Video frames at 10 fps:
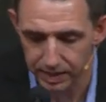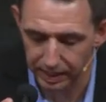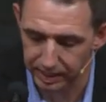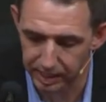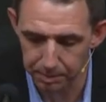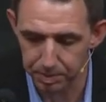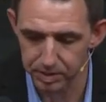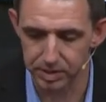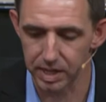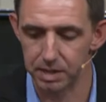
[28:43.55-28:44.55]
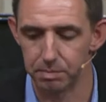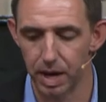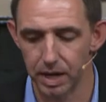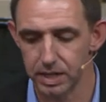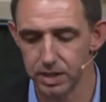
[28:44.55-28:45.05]
that keep us in
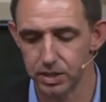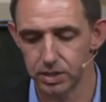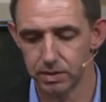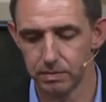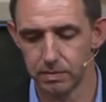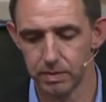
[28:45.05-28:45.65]
bondage.